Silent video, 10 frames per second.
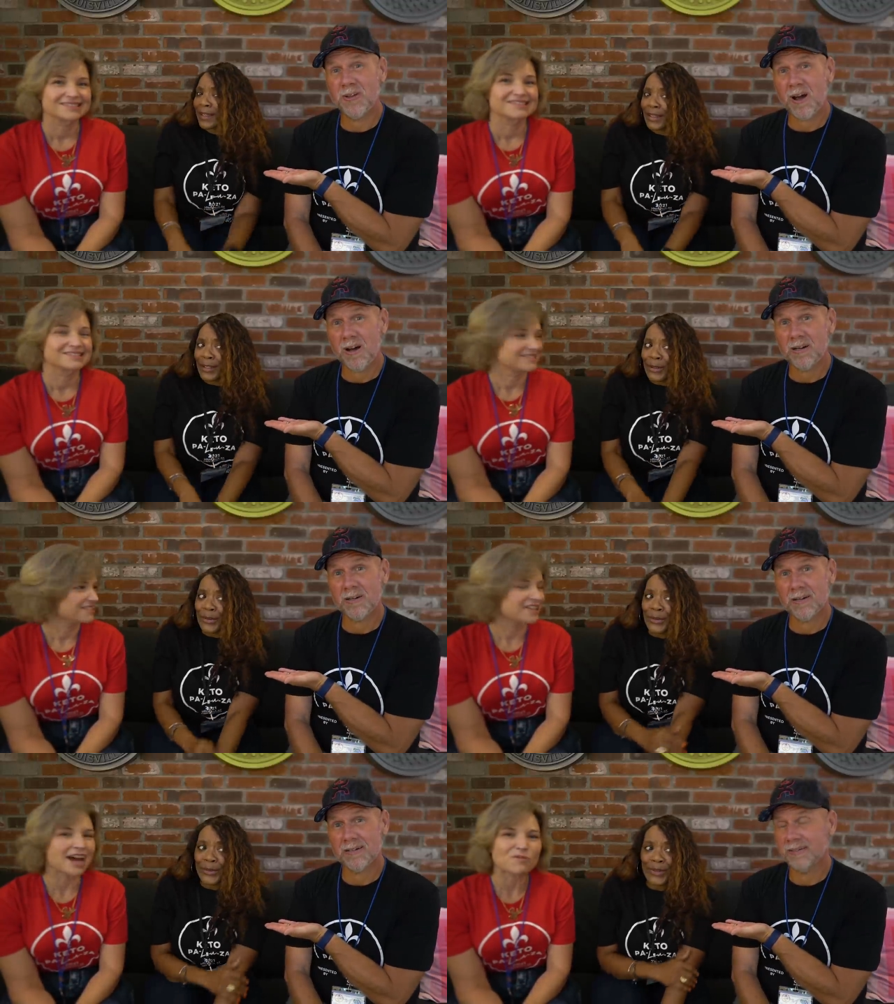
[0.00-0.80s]
Speaker 1: daughter. You
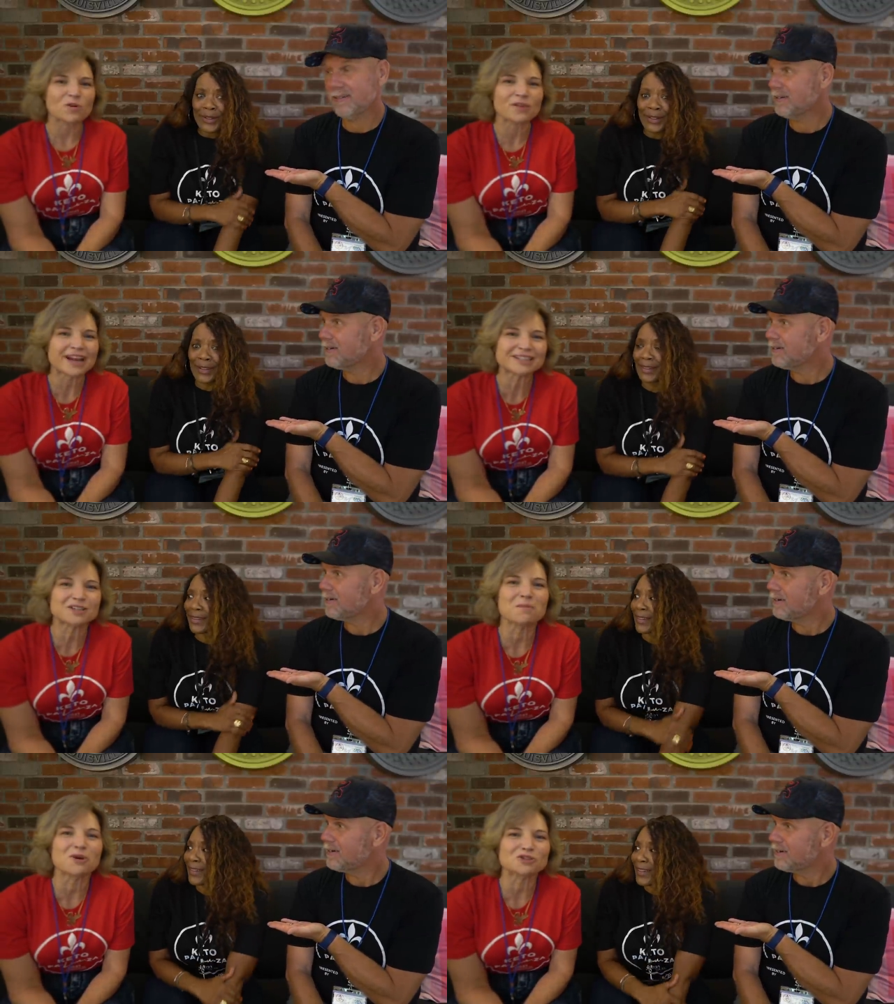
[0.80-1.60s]
know? Well, that's
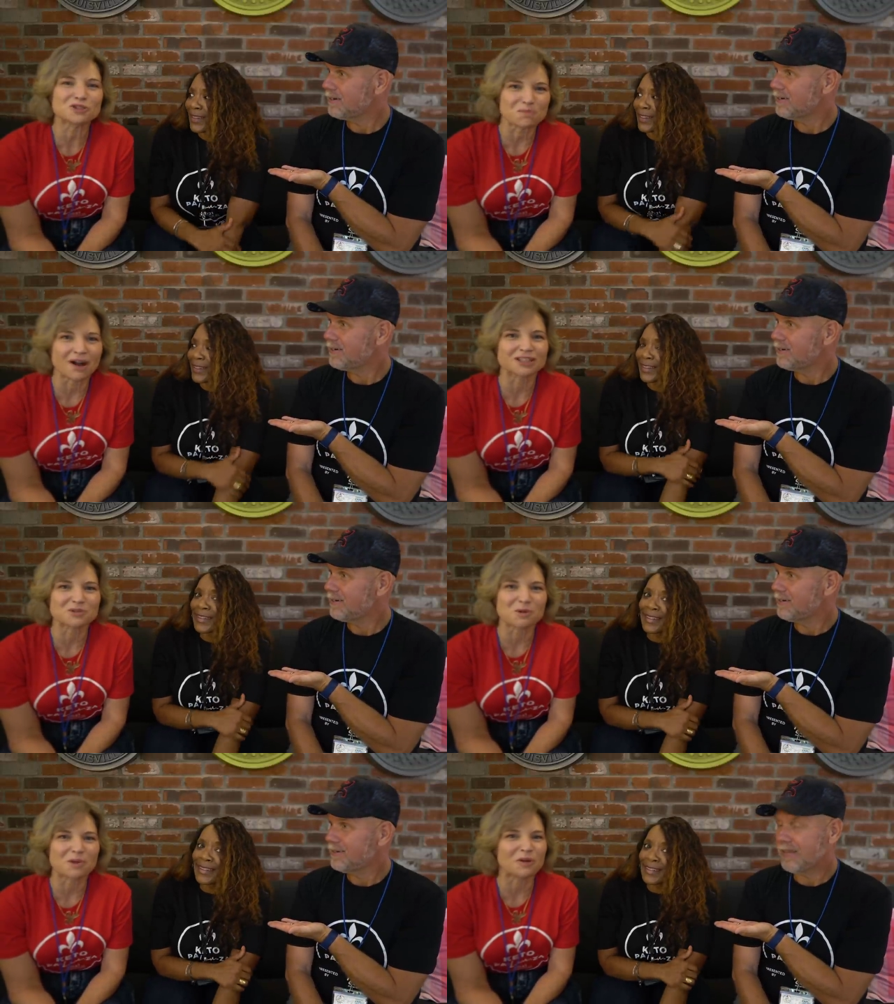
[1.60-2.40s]
the most
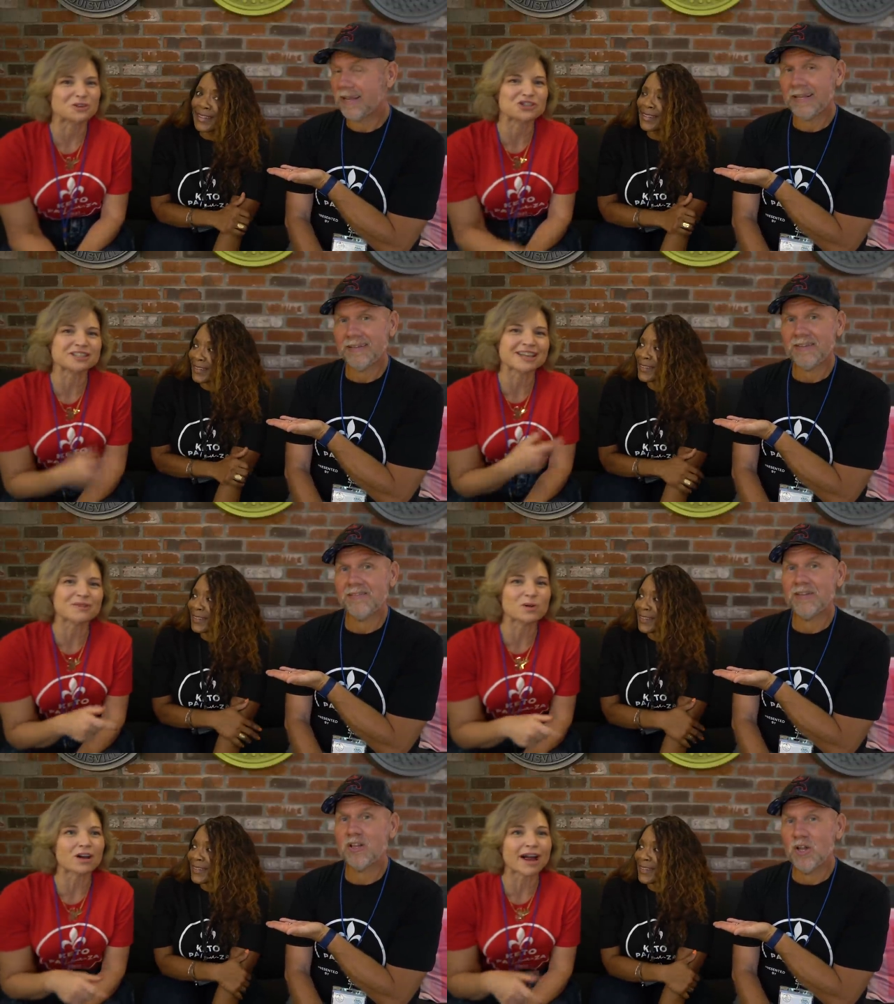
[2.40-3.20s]
impossible part. When she said,
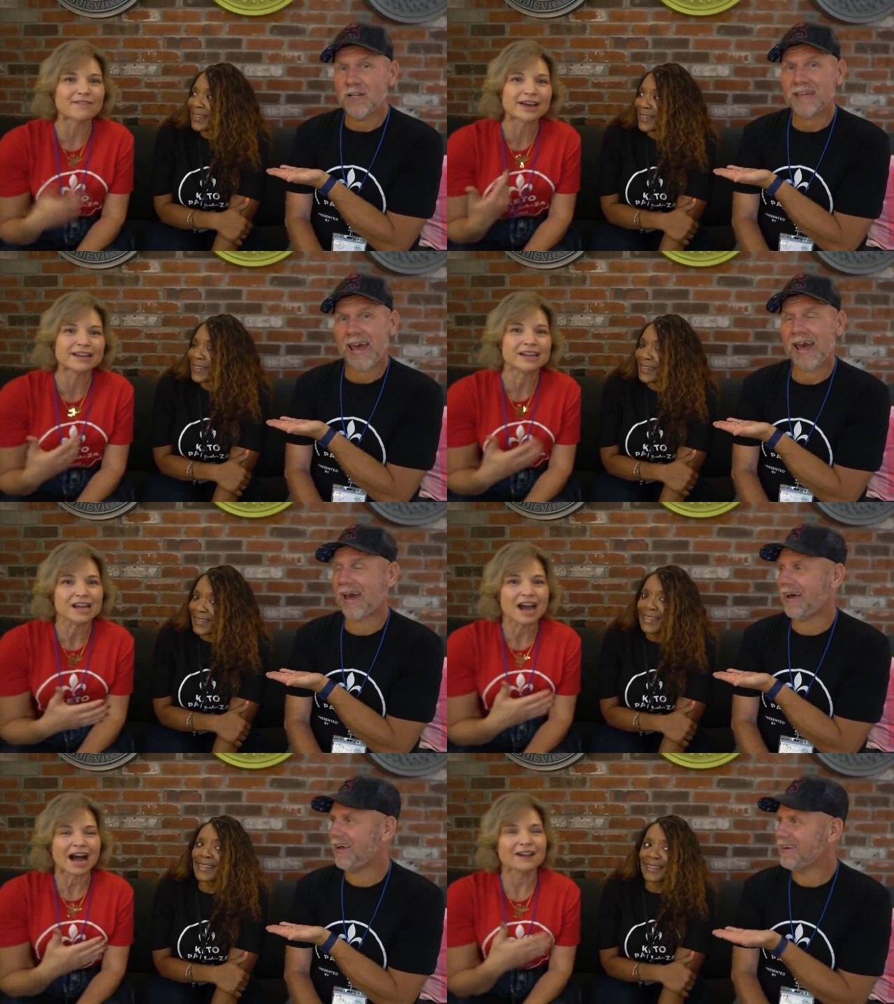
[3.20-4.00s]
"Well, I've had
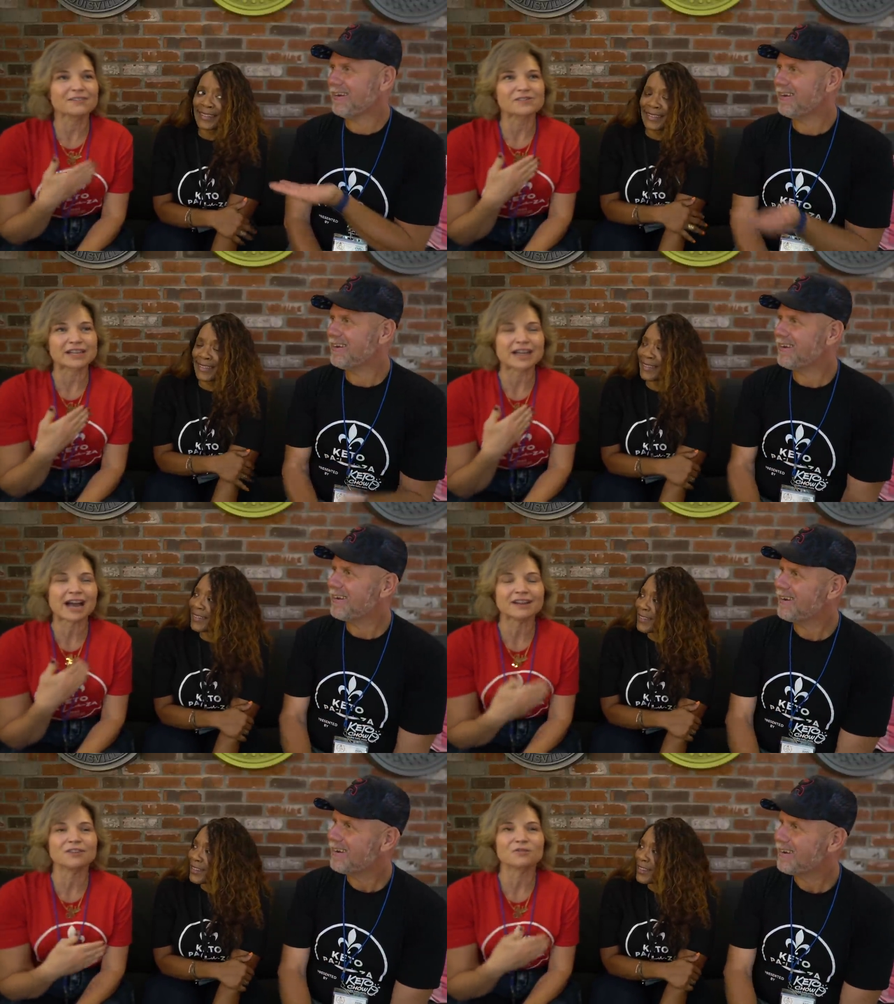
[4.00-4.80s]
it, I like
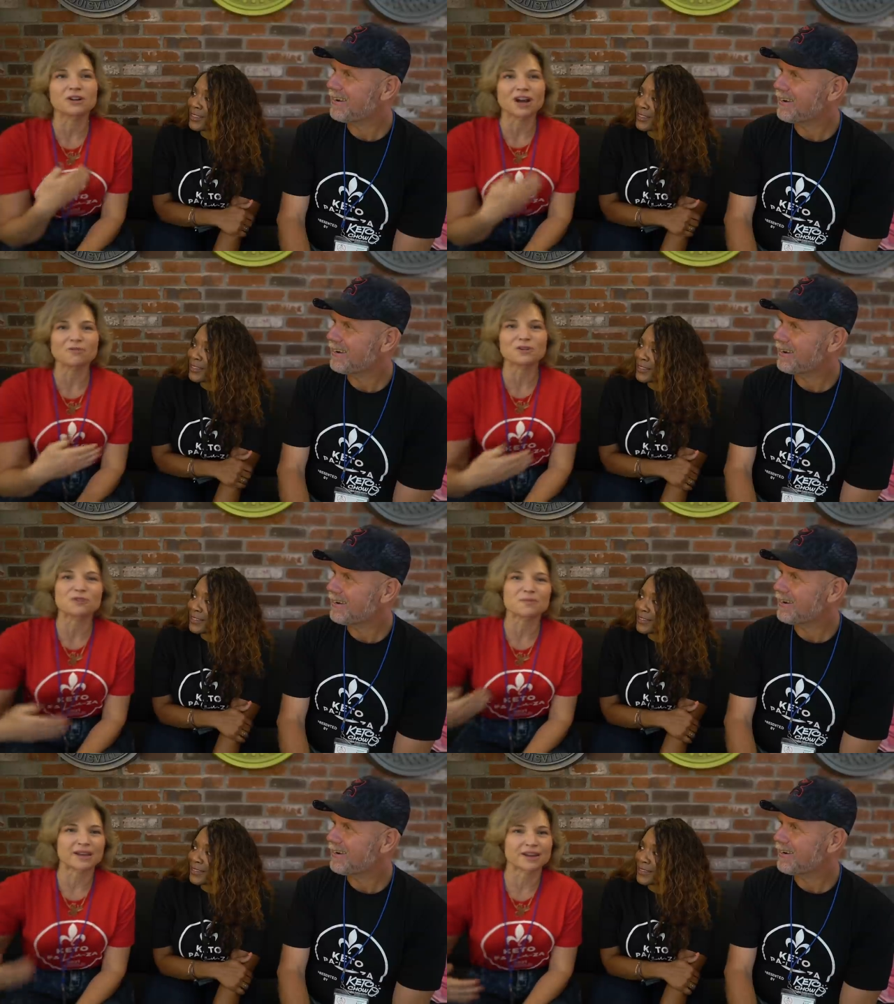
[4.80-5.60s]
had recovery
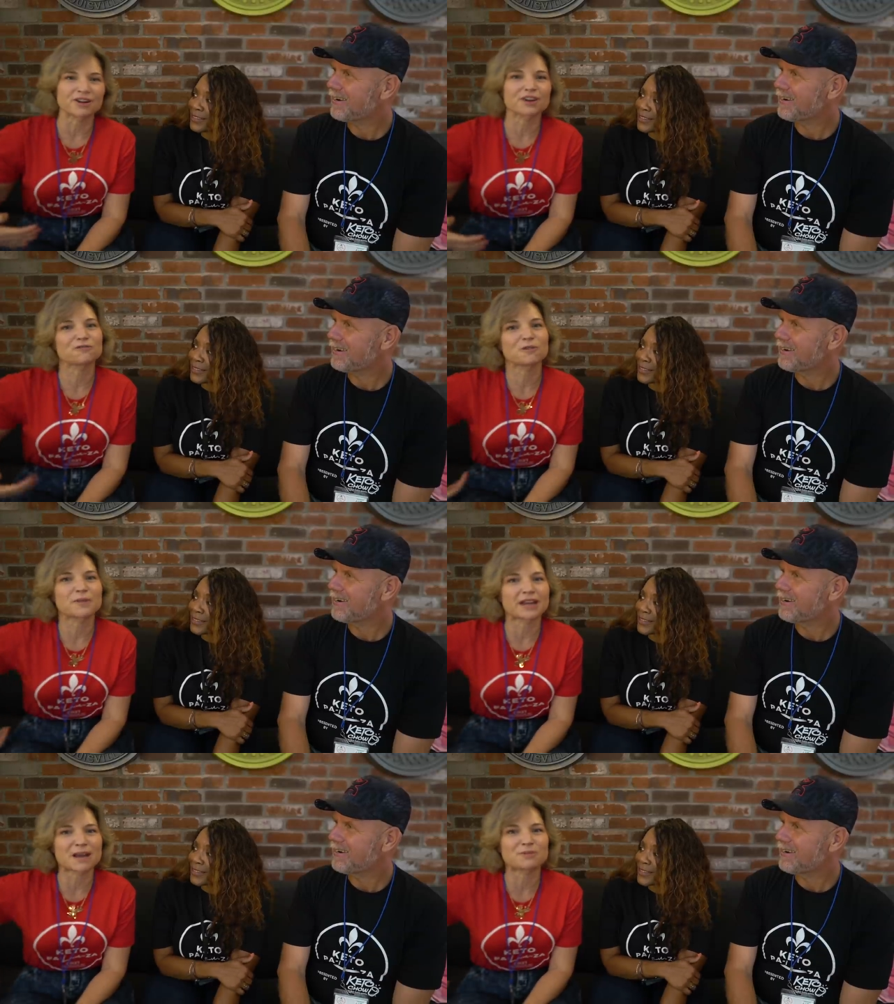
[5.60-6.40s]
from that area from
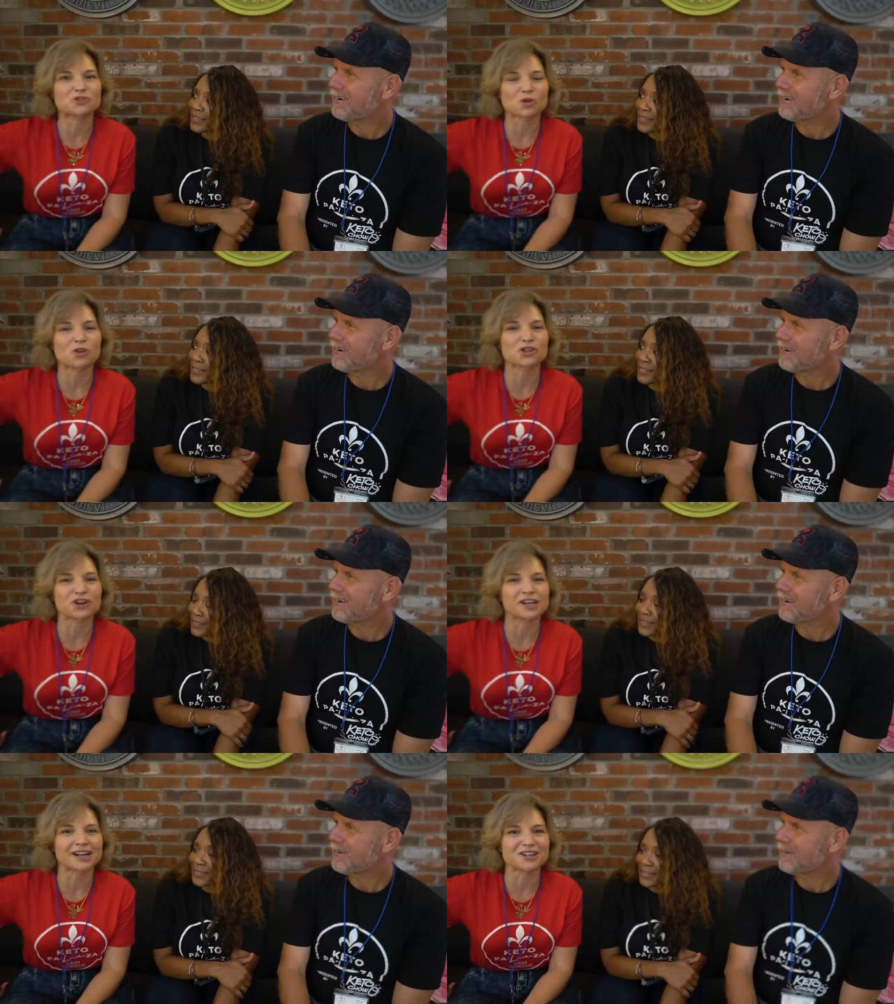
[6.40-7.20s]
that epidural
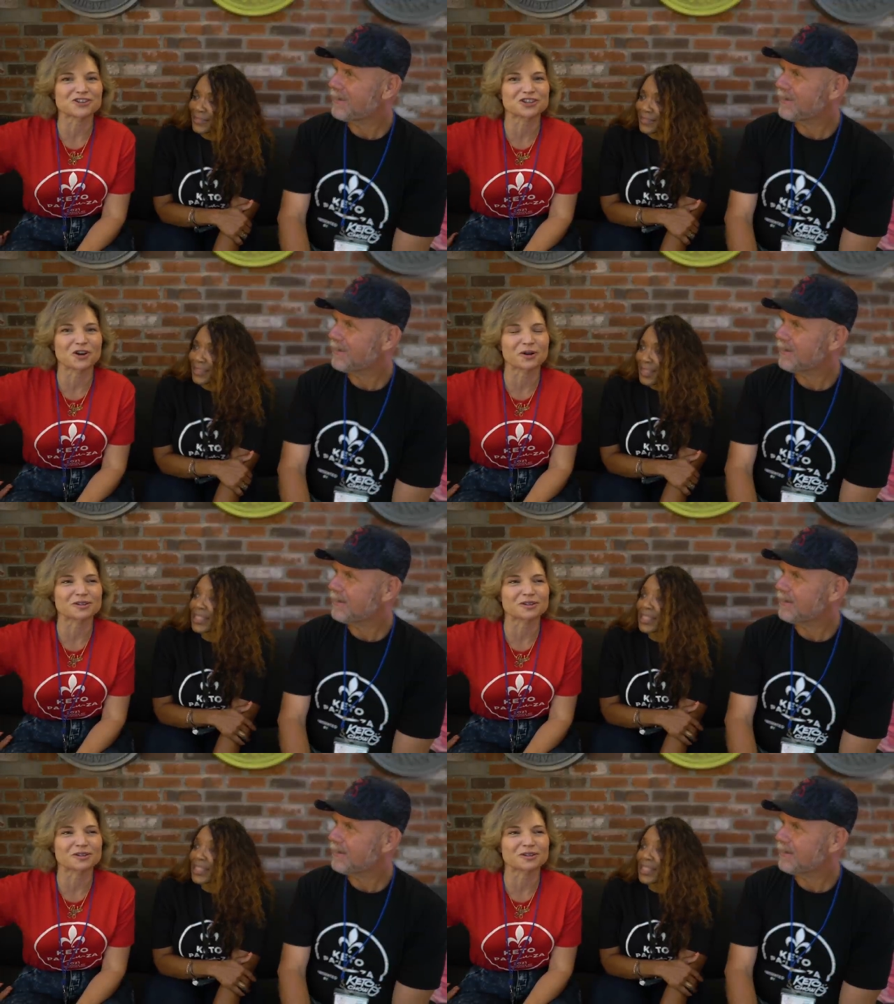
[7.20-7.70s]
39 years ago," and